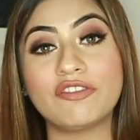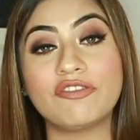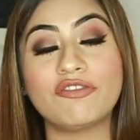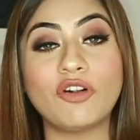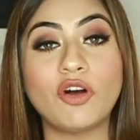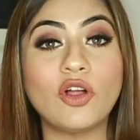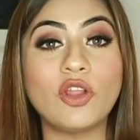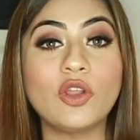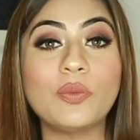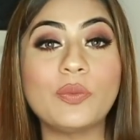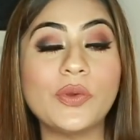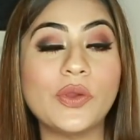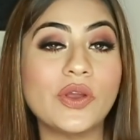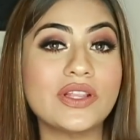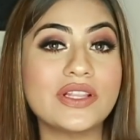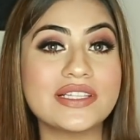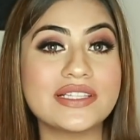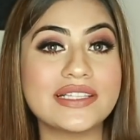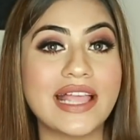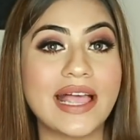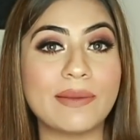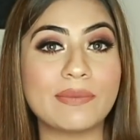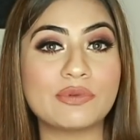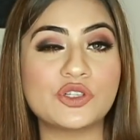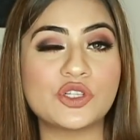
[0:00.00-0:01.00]
follow me on
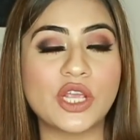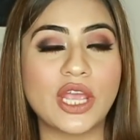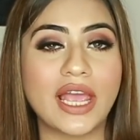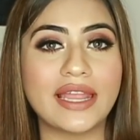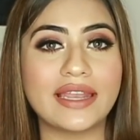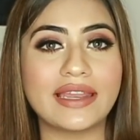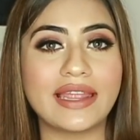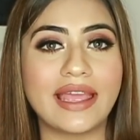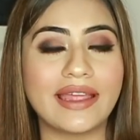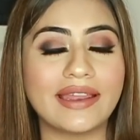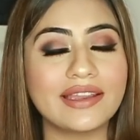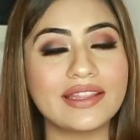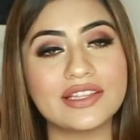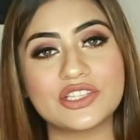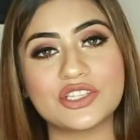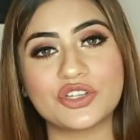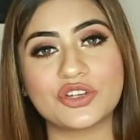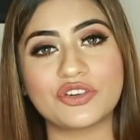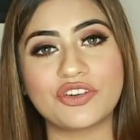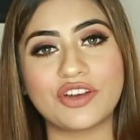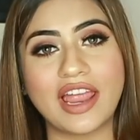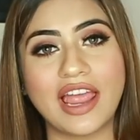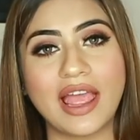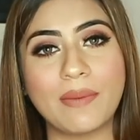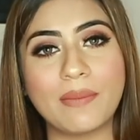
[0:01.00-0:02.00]
Snapchat and
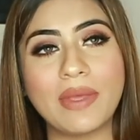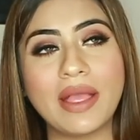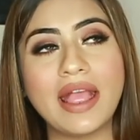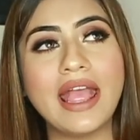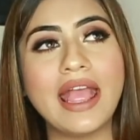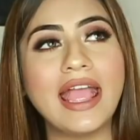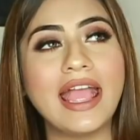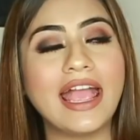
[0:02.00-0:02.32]
Instagram